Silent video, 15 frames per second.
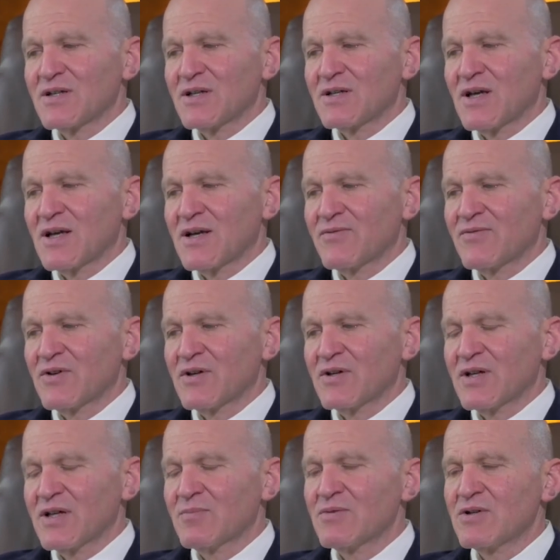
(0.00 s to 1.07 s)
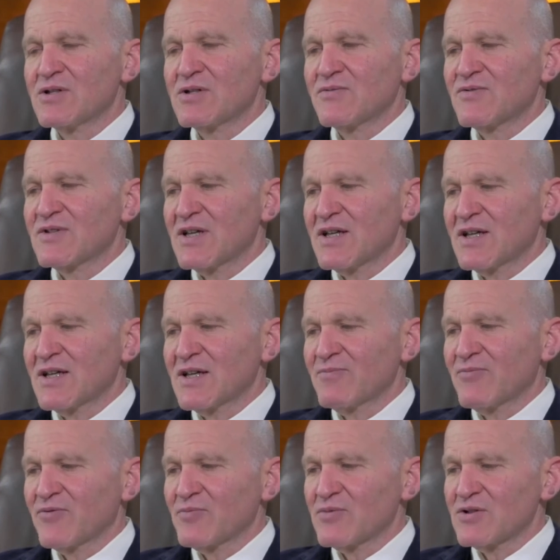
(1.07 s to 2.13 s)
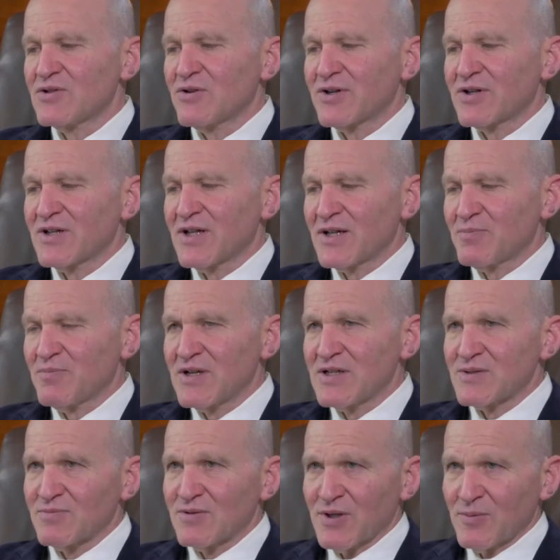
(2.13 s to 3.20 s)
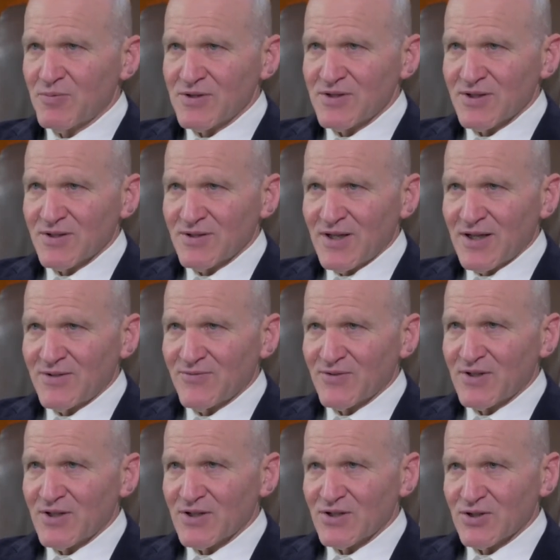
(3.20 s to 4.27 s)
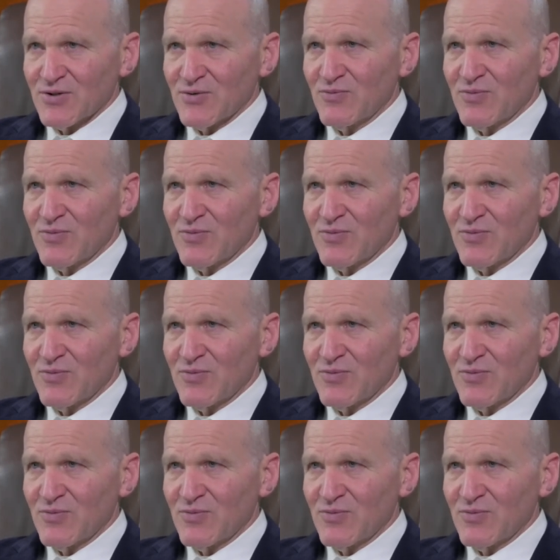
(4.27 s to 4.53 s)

have an image of taking him from a dark, dank basement up into the light of a kitchen.